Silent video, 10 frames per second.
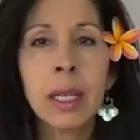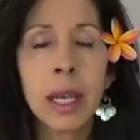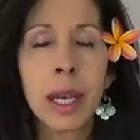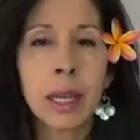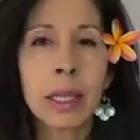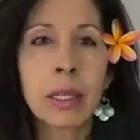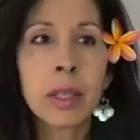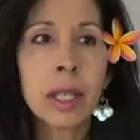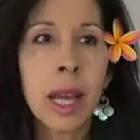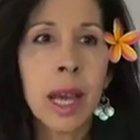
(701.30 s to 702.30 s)
I
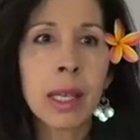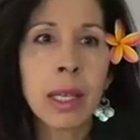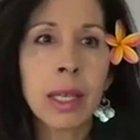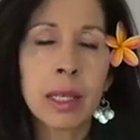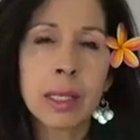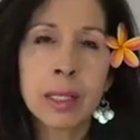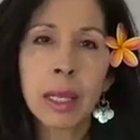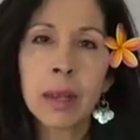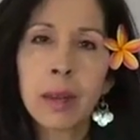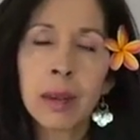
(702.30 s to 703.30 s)
look at it and it's
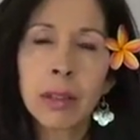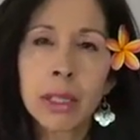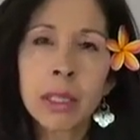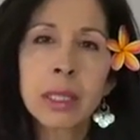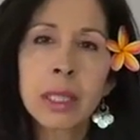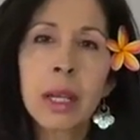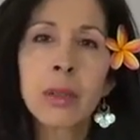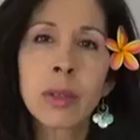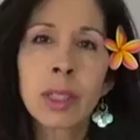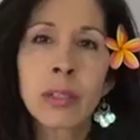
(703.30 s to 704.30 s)
like, oh, this is not
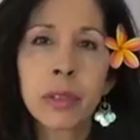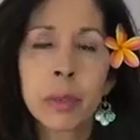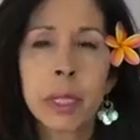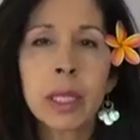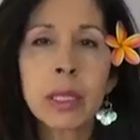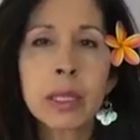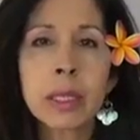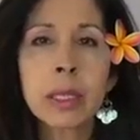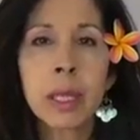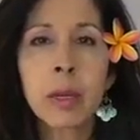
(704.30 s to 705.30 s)
only for me, this
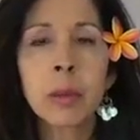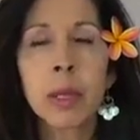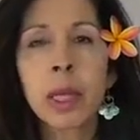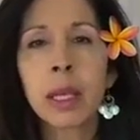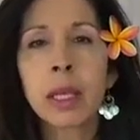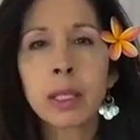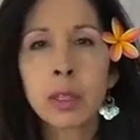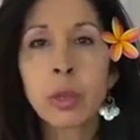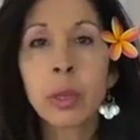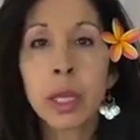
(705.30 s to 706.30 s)
is helping
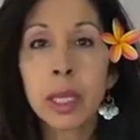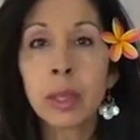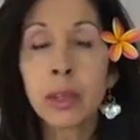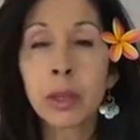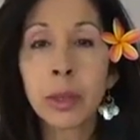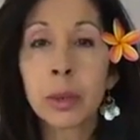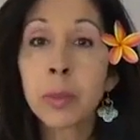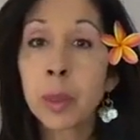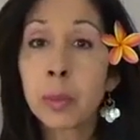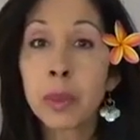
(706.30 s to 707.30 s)
so many other
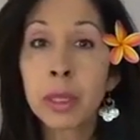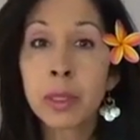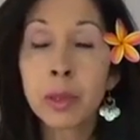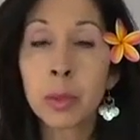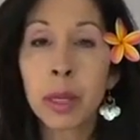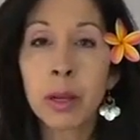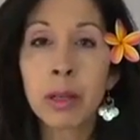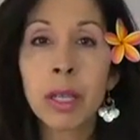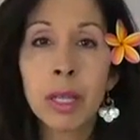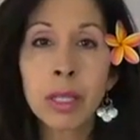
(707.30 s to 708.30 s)
people as well.
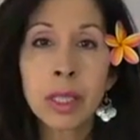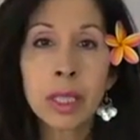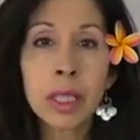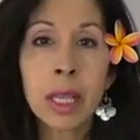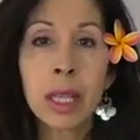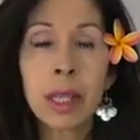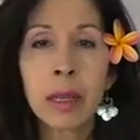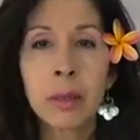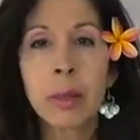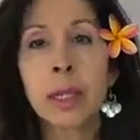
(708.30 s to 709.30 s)
Just like
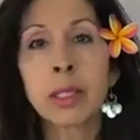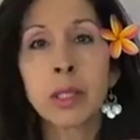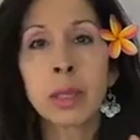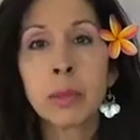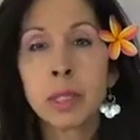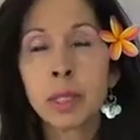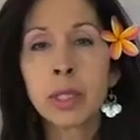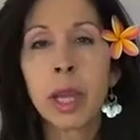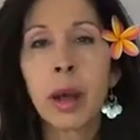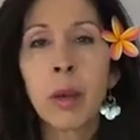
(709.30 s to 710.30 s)
my dream is
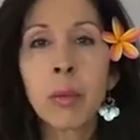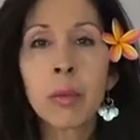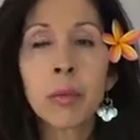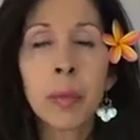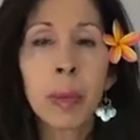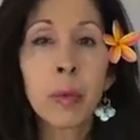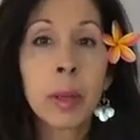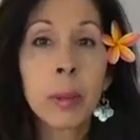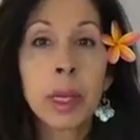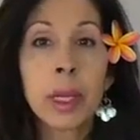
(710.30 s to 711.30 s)
to help
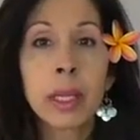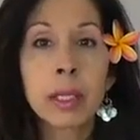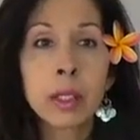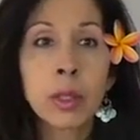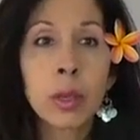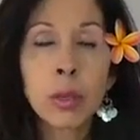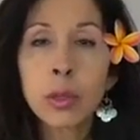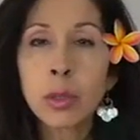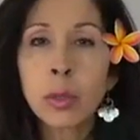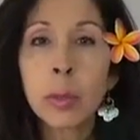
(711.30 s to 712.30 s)
women and to
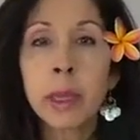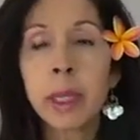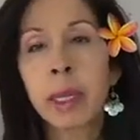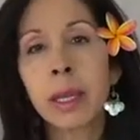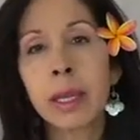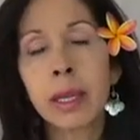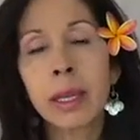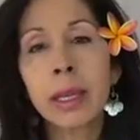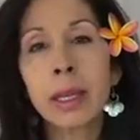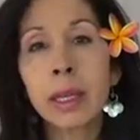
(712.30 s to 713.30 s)
coach women
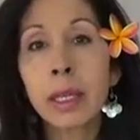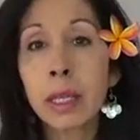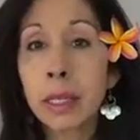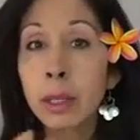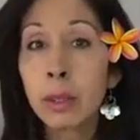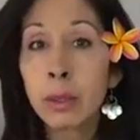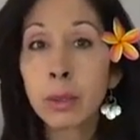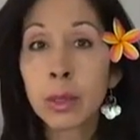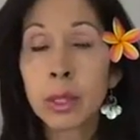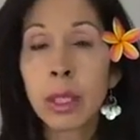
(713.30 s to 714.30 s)
in
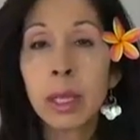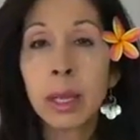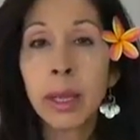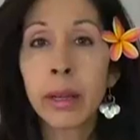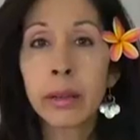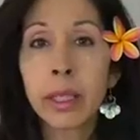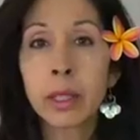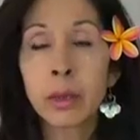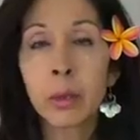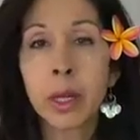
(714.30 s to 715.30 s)
those
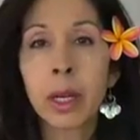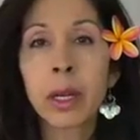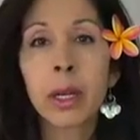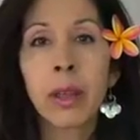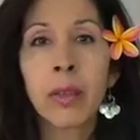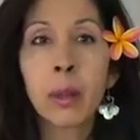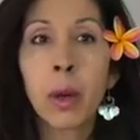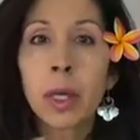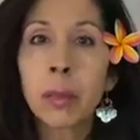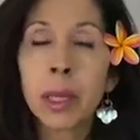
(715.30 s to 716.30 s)
areas where they
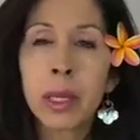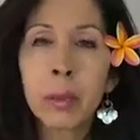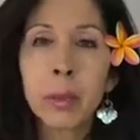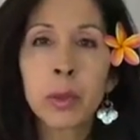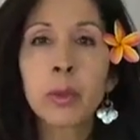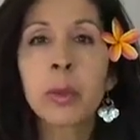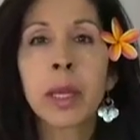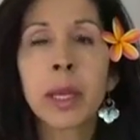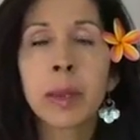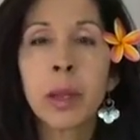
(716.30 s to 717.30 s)
want to make
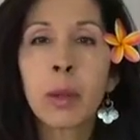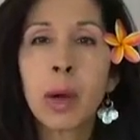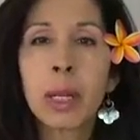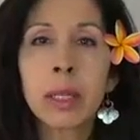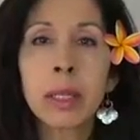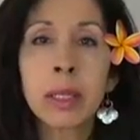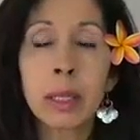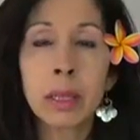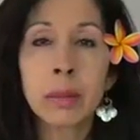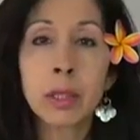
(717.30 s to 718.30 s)
improvement and they want to
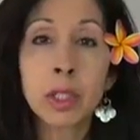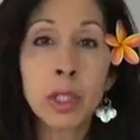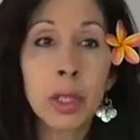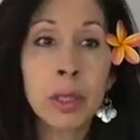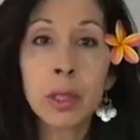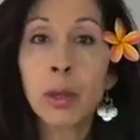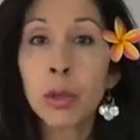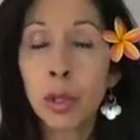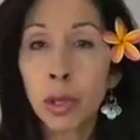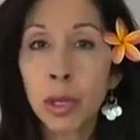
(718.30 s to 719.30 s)
start their
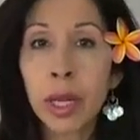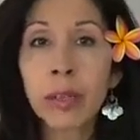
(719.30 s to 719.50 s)
own creative